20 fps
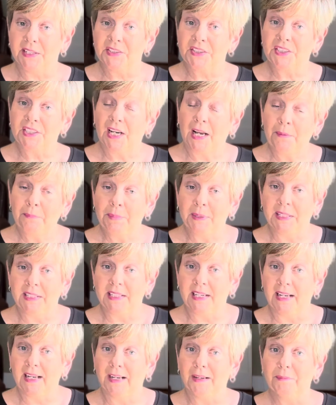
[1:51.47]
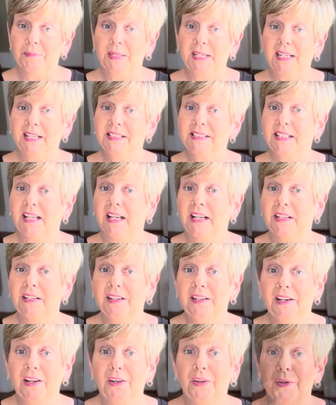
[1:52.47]
shopping now because I
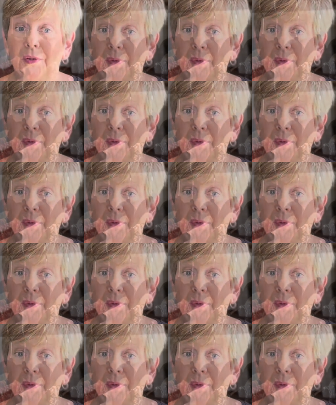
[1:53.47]
know